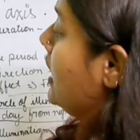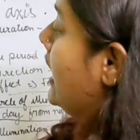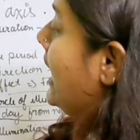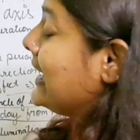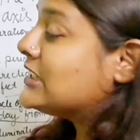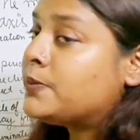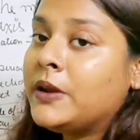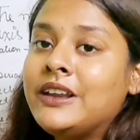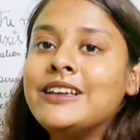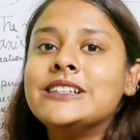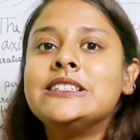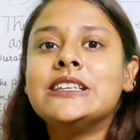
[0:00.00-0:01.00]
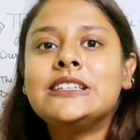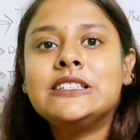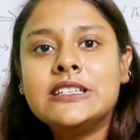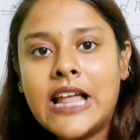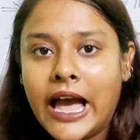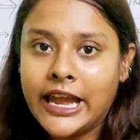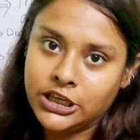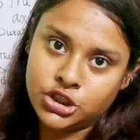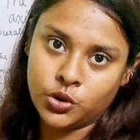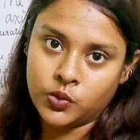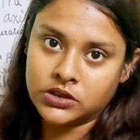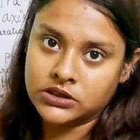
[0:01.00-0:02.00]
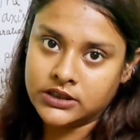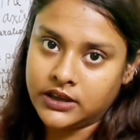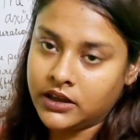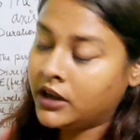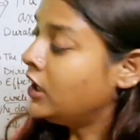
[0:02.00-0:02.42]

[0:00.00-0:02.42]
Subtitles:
experiences night over there.